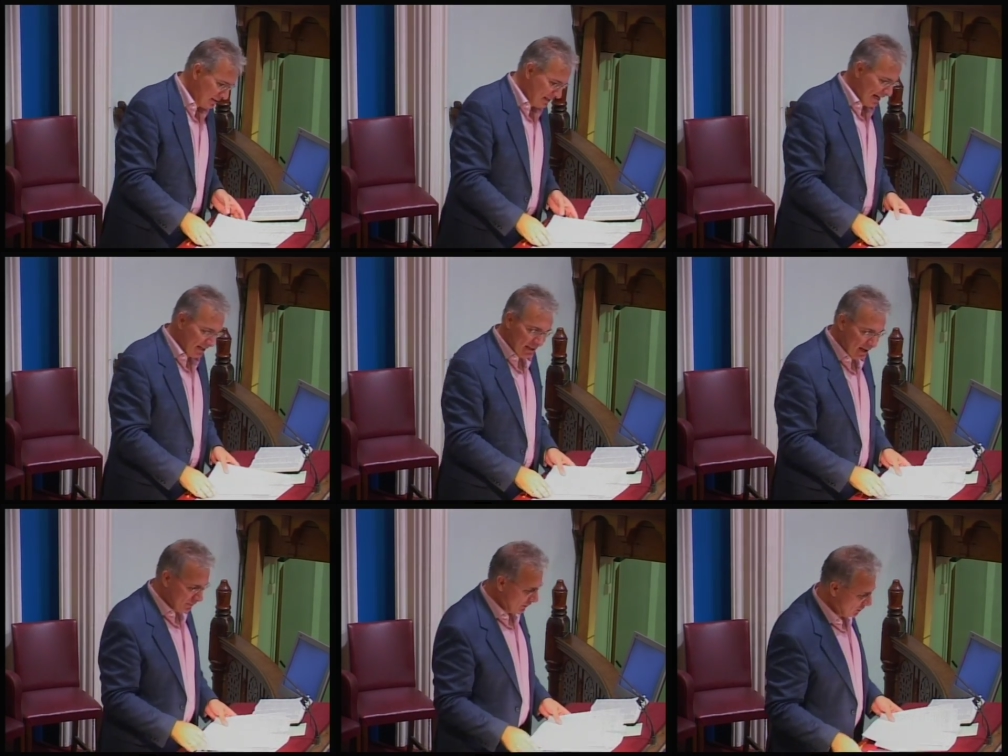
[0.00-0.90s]
and
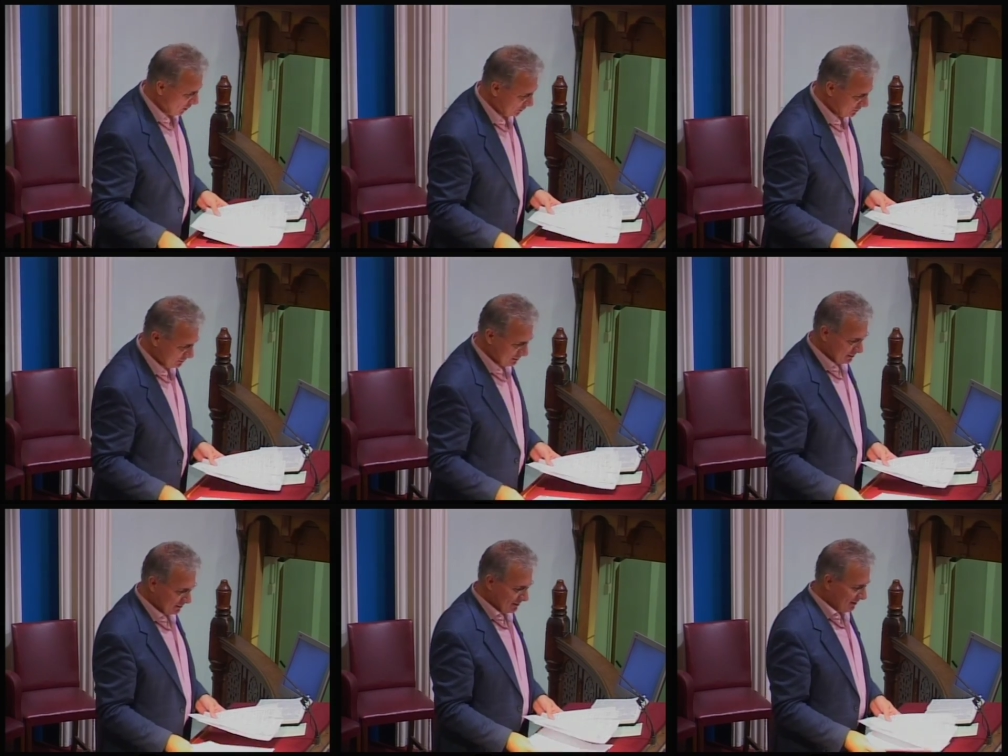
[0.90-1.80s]
loving God
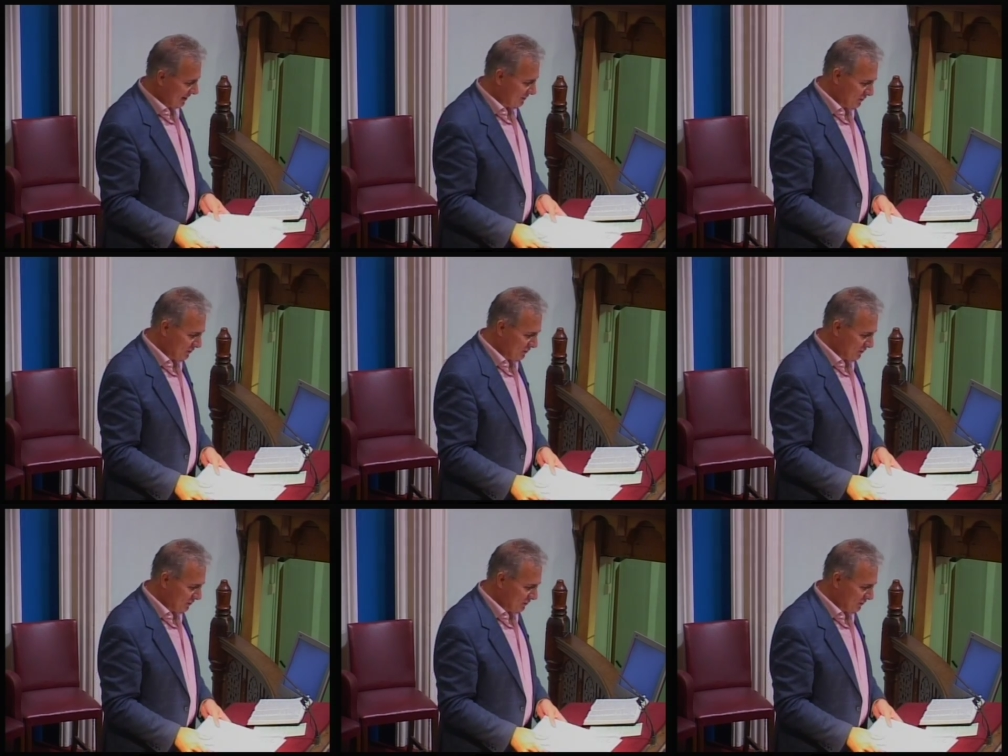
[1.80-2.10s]
and